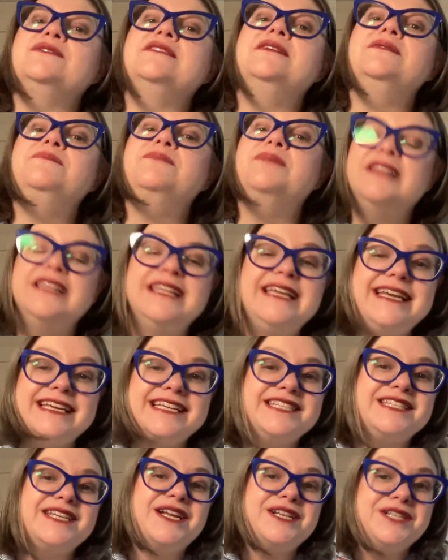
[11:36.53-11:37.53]
then
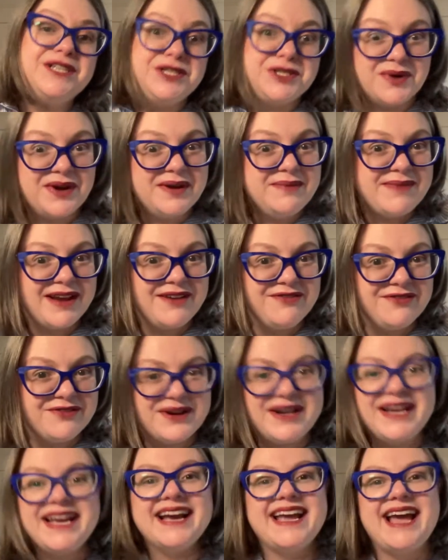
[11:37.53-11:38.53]
please join my
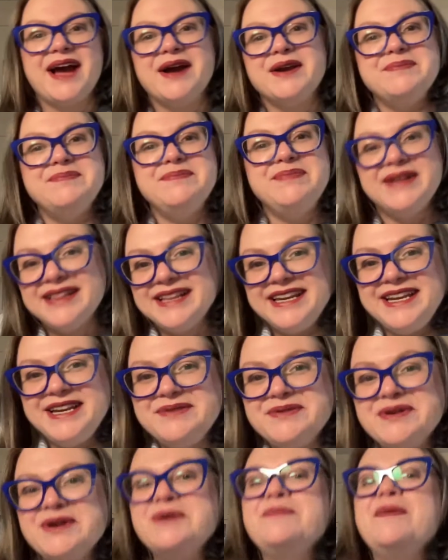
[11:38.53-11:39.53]
free accountability
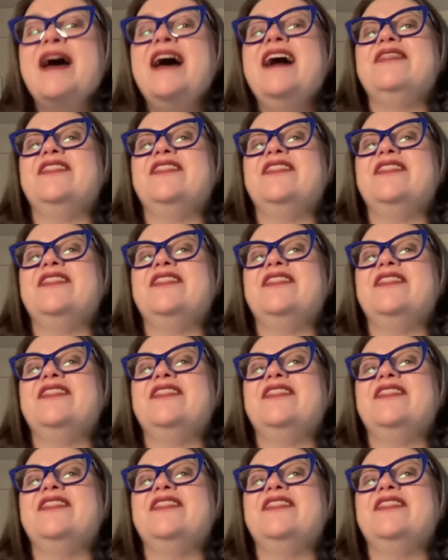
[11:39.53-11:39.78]
group.